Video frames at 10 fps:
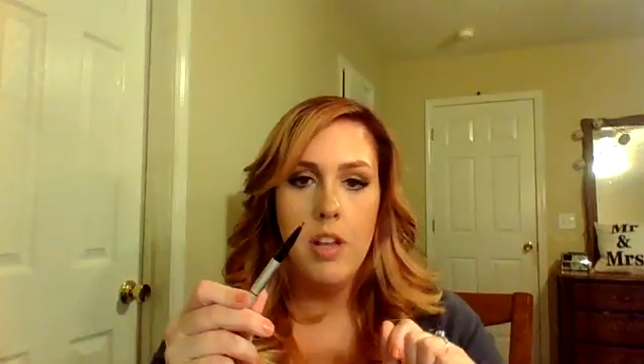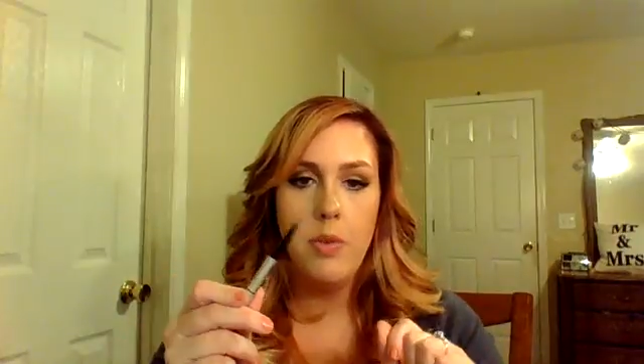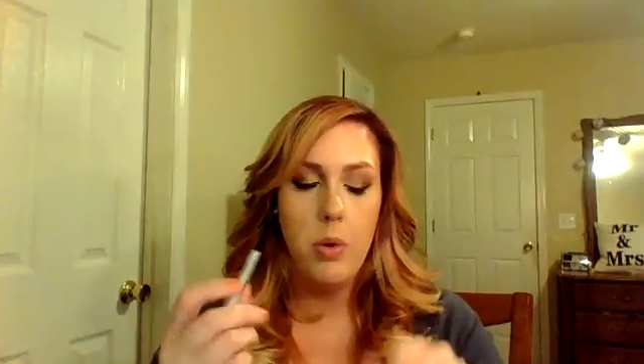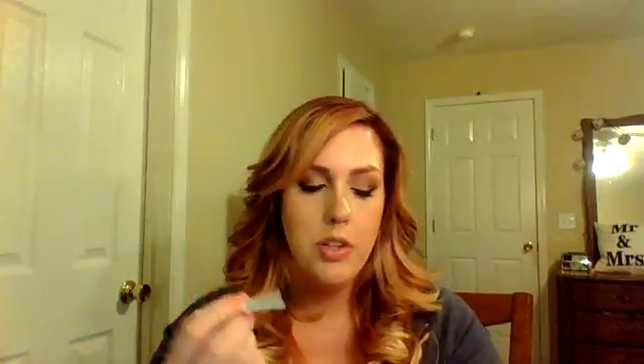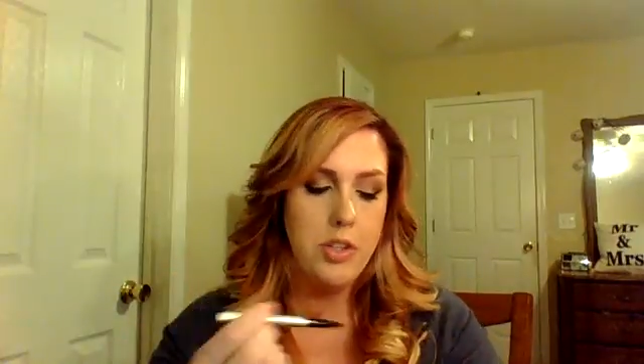Of
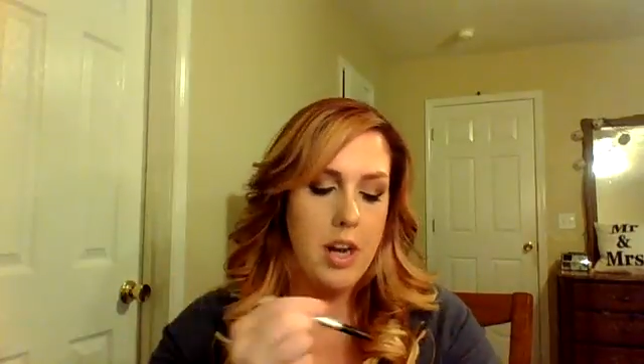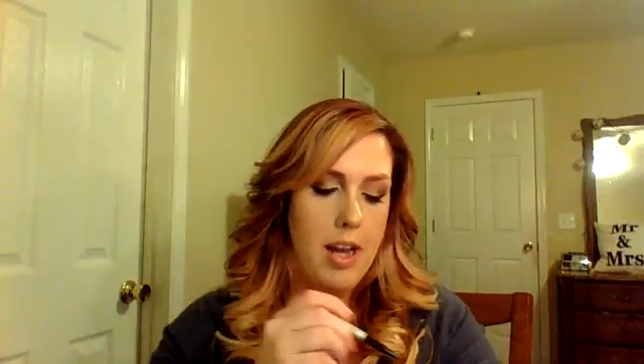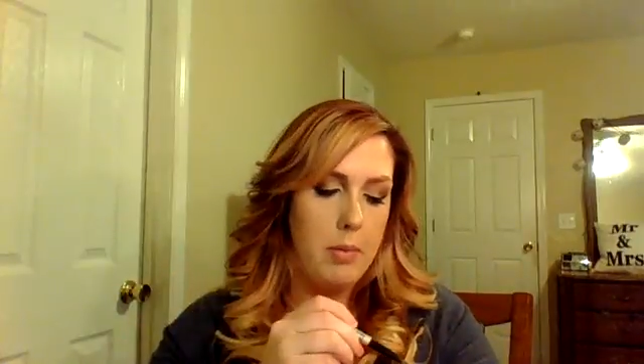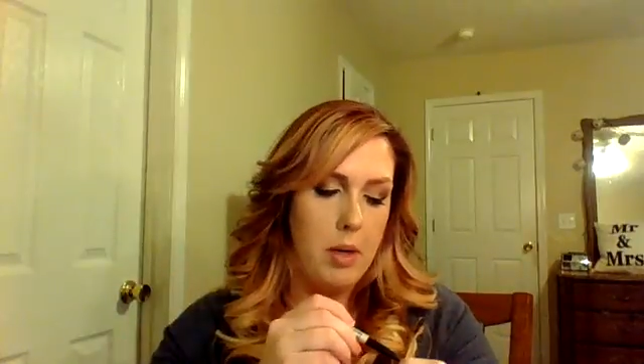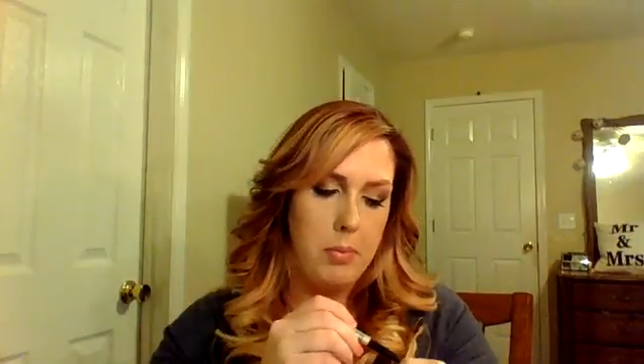course, your
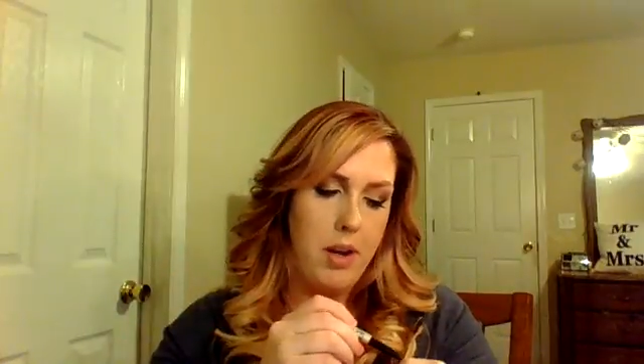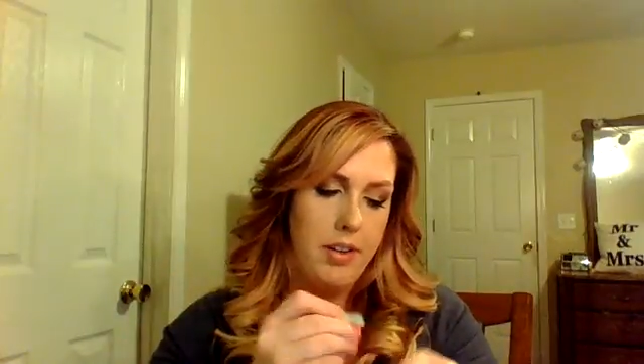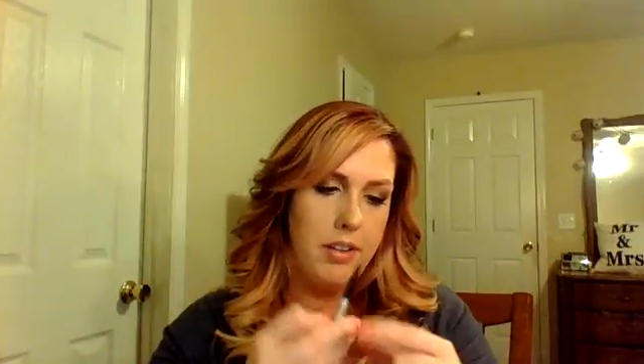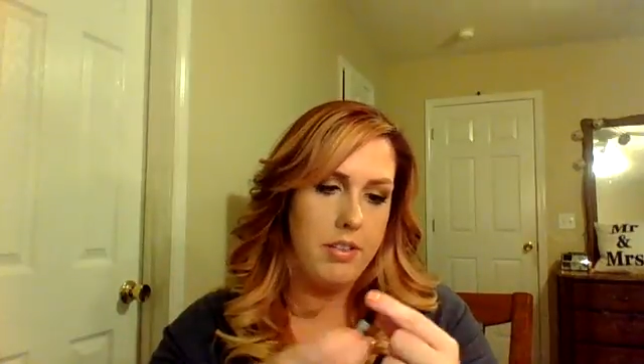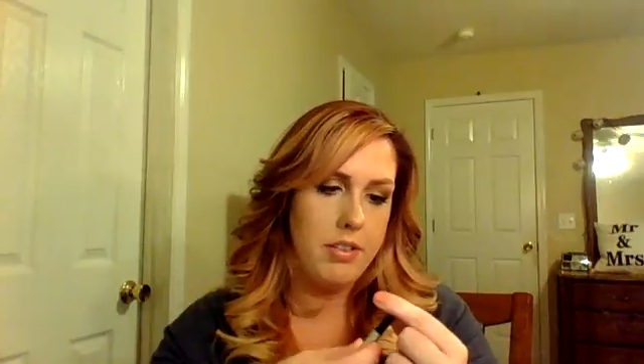eyebrow
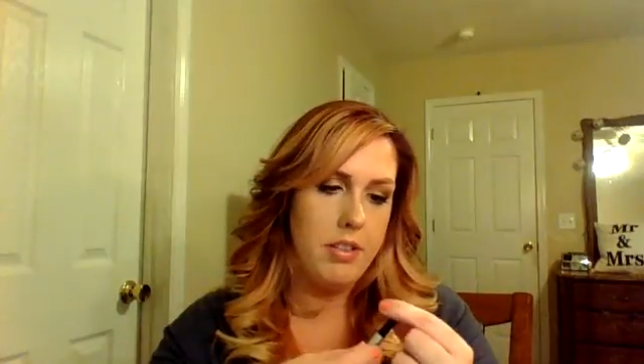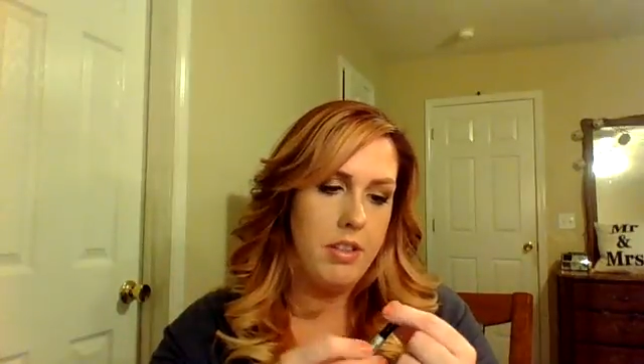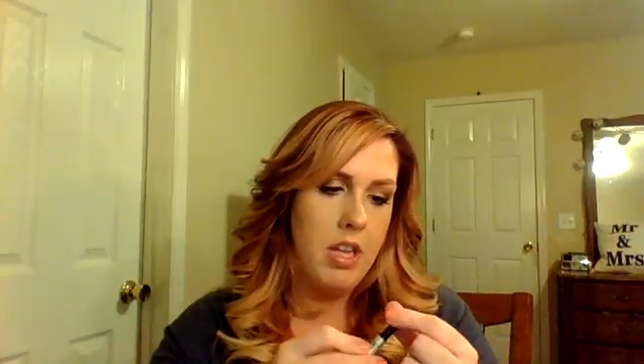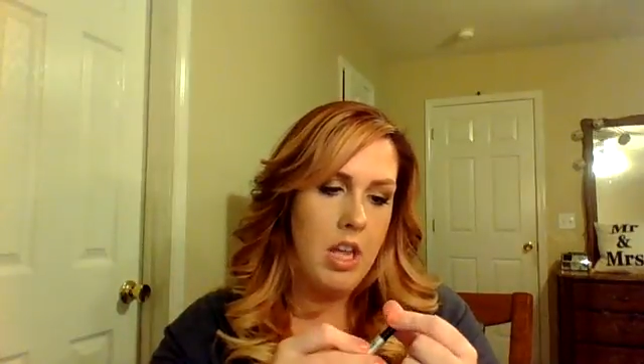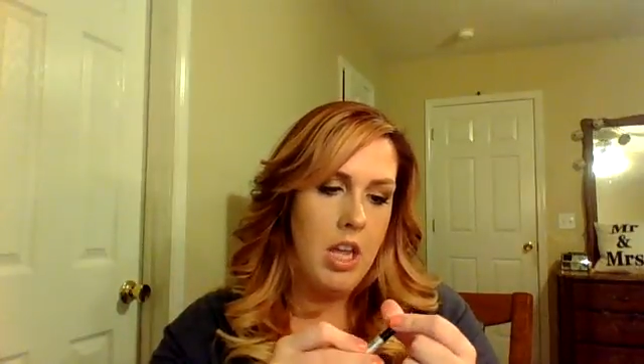product.
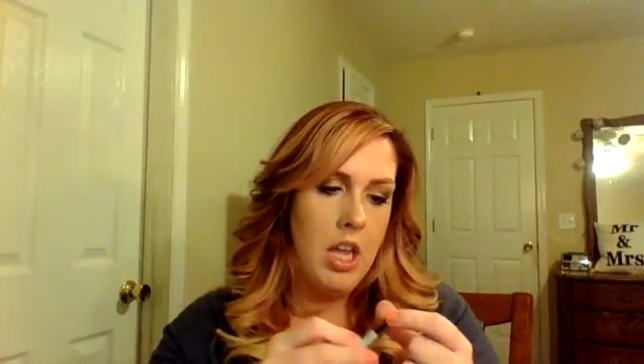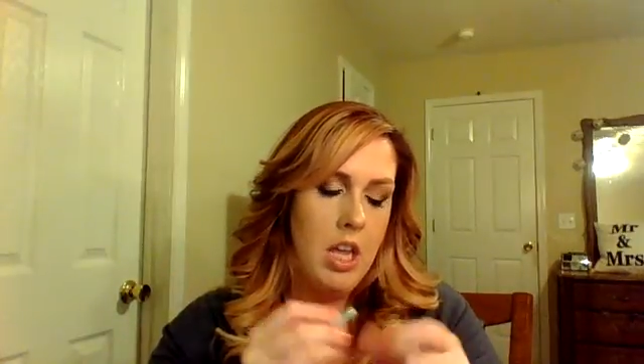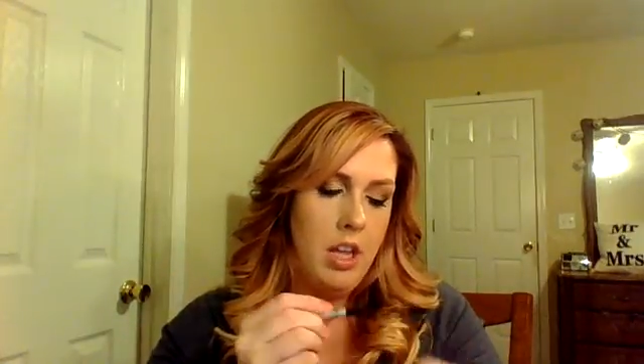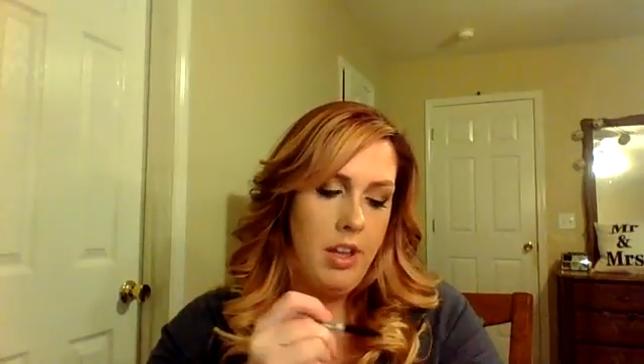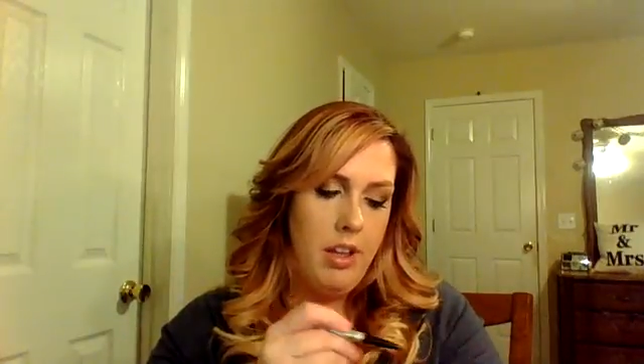
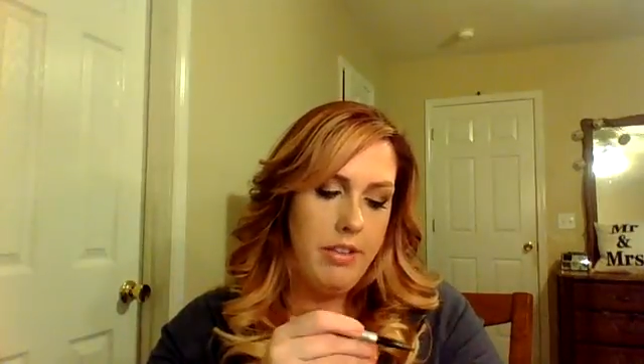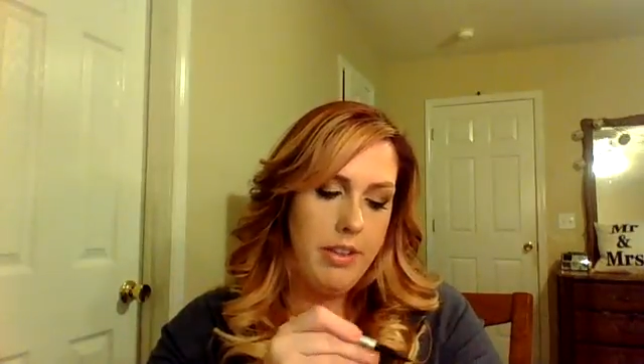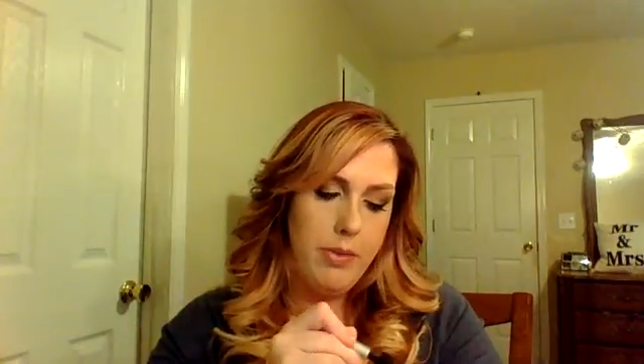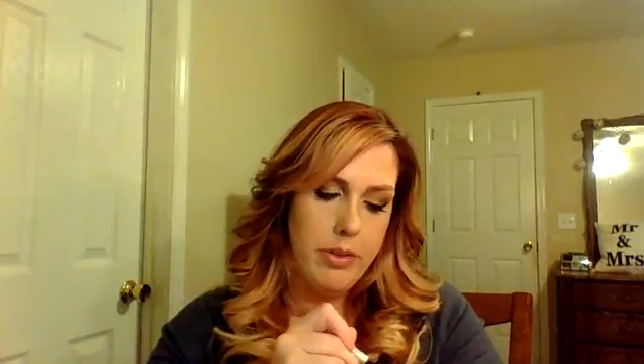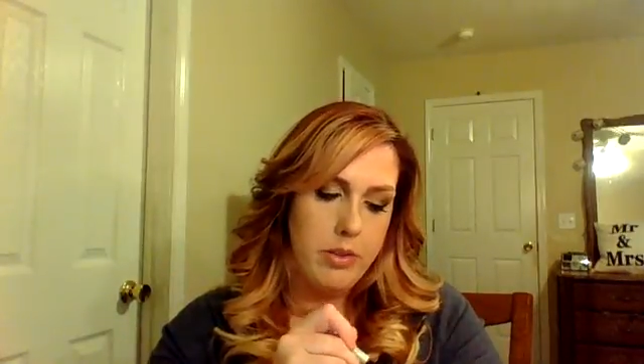I'll
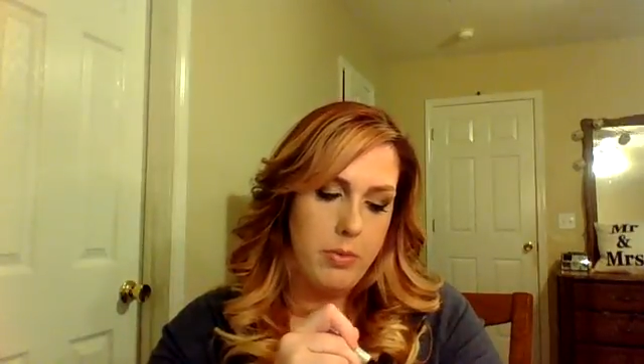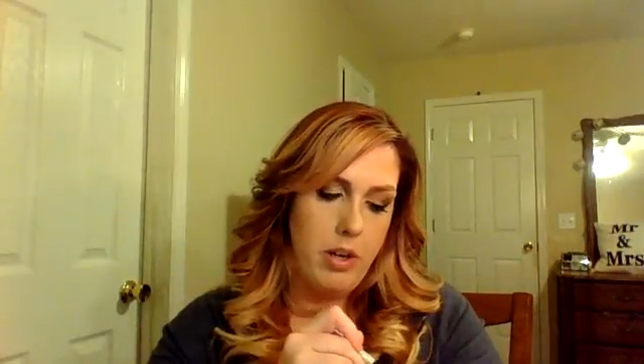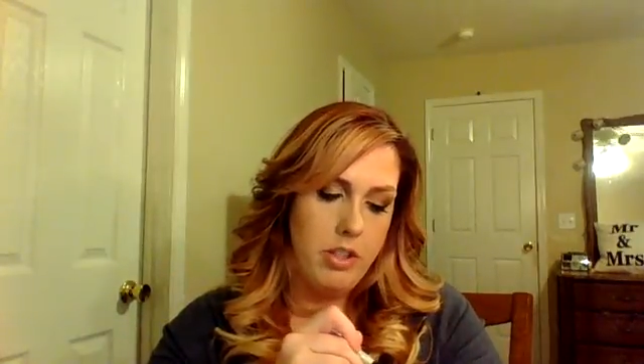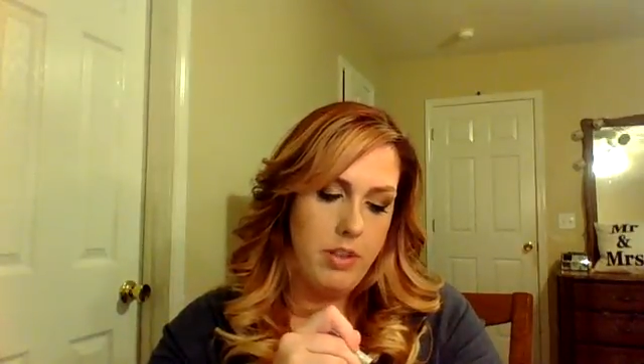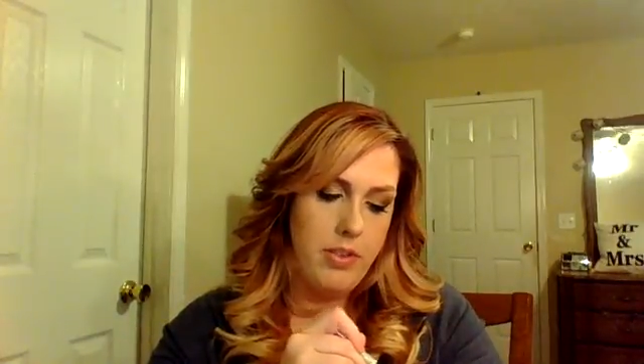give you a swatch of it.